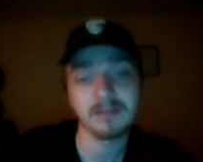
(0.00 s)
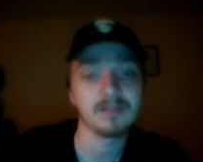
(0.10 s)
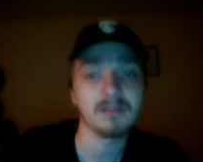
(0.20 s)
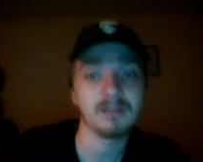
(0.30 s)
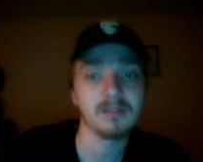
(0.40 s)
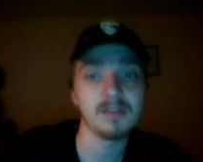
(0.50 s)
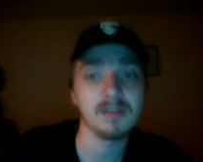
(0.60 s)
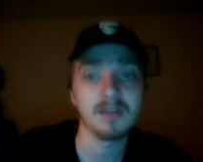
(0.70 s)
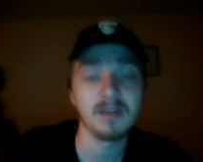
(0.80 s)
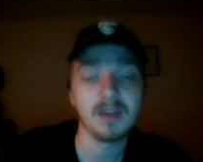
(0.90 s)

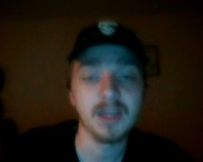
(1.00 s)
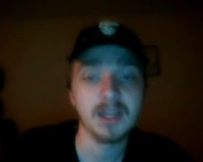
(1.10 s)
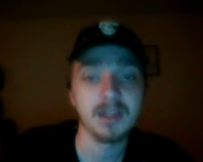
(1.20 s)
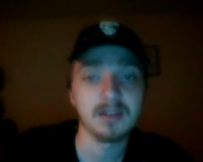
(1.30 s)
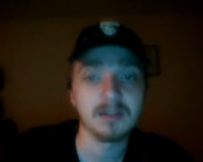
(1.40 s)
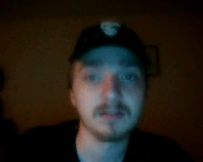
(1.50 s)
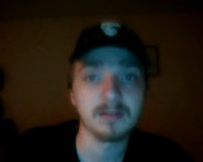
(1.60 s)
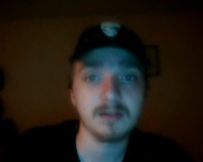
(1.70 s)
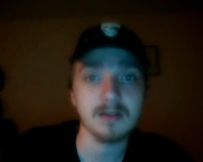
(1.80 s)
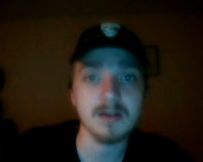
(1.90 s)

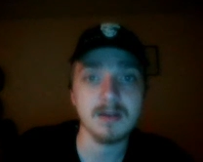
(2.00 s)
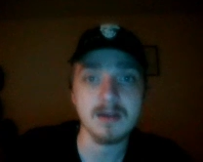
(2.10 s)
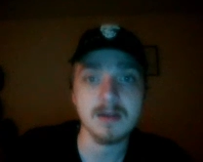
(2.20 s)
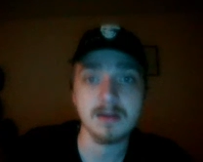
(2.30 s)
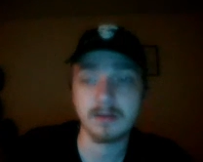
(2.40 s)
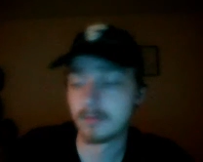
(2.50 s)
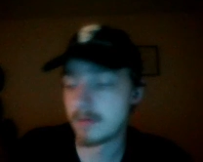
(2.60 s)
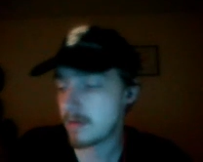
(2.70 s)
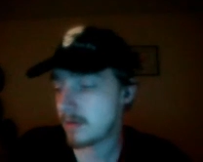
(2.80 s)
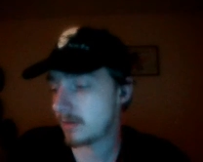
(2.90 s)

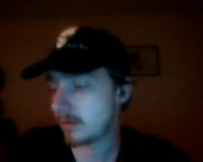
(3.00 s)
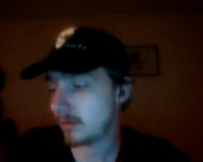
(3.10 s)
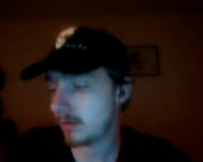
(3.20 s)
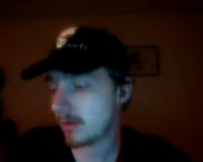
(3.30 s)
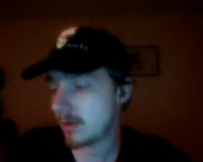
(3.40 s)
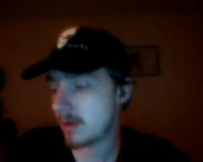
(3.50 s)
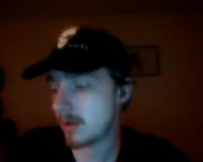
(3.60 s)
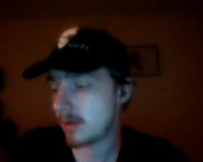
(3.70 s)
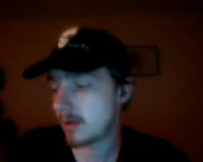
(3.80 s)
[no speech]